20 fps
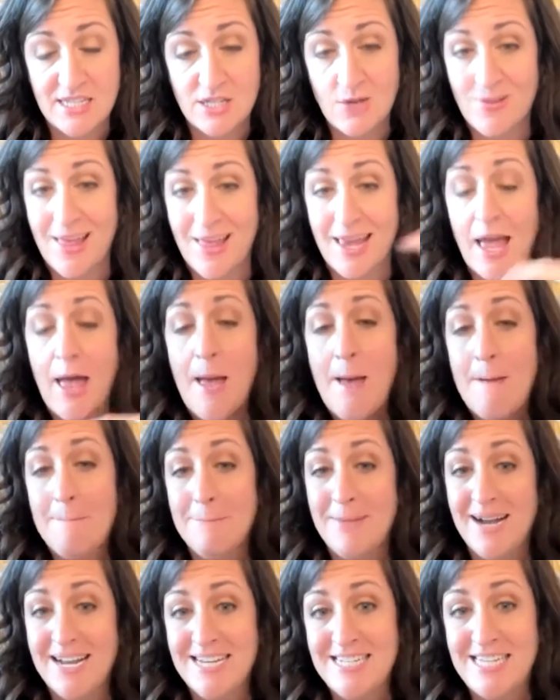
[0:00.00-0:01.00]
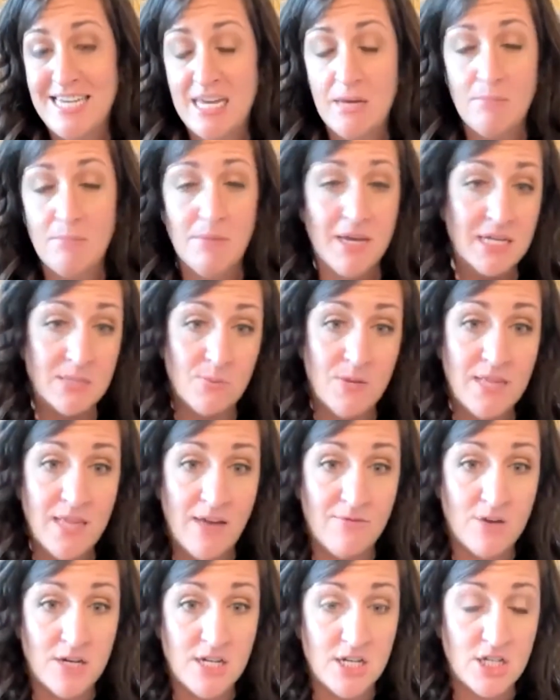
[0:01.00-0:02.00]
So like my team, because we
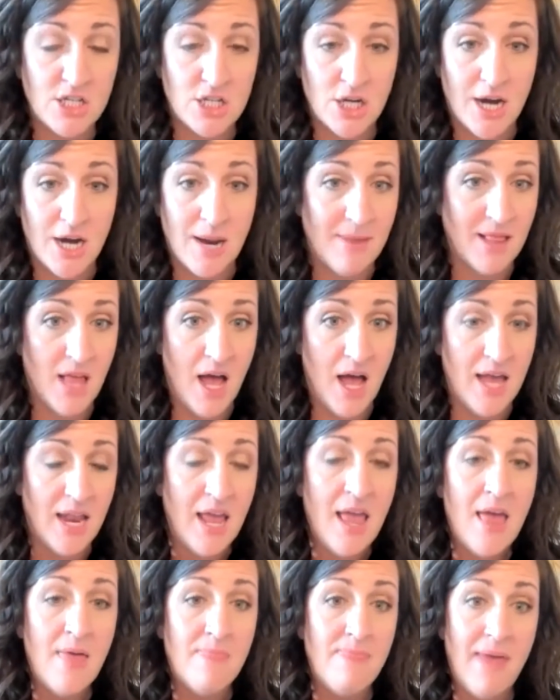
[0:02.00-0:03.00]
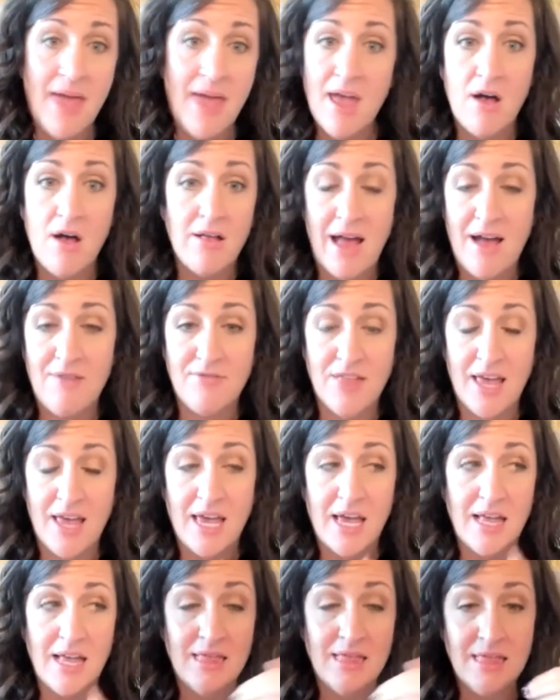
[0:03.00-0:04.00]
leverage Instagram a lot, they all have
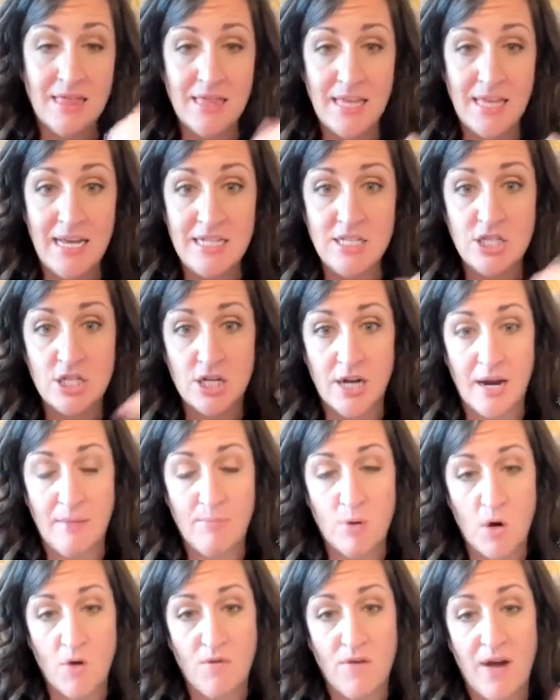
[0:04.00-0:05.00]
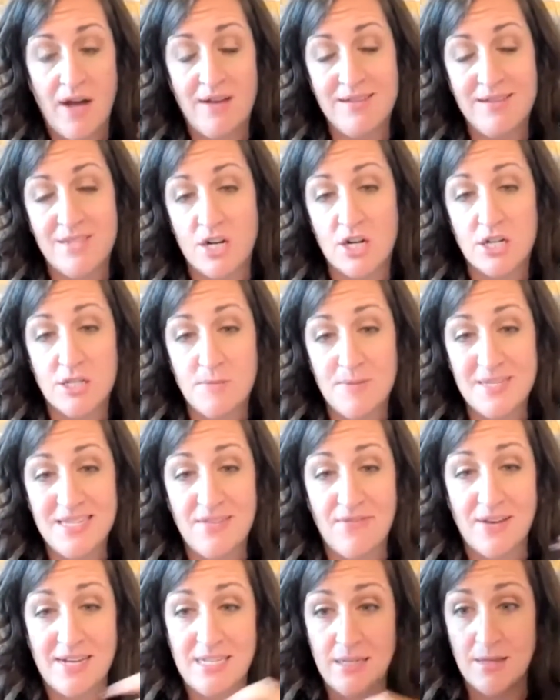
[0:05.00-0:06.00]
like Instagram profiles that are
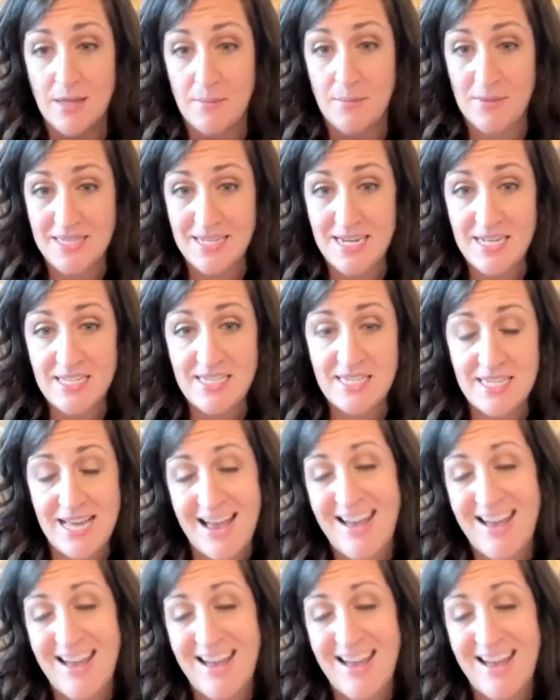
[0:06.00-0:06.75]
specific to the business.